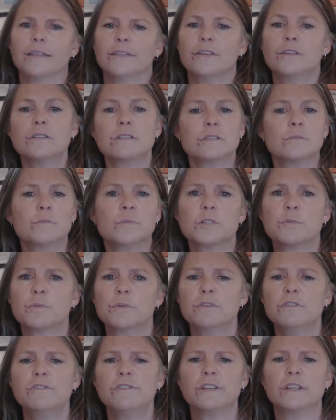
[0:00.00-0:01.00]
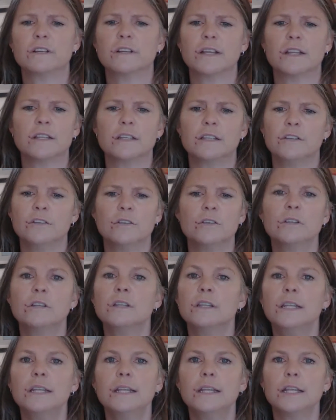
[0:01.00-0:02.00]
there's so much proof here. I, you couldn't
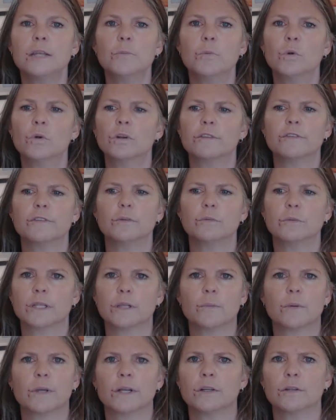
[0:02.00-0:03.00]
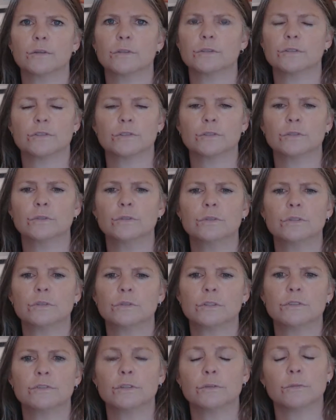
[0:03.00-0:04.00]
need any more if you really want to know the truth
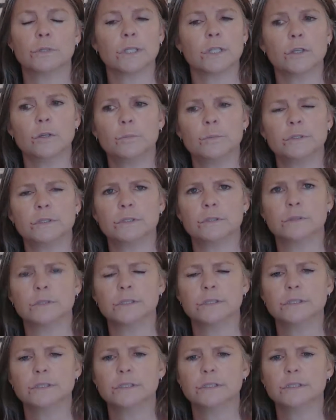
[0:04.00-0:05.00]
or if you're really open to it.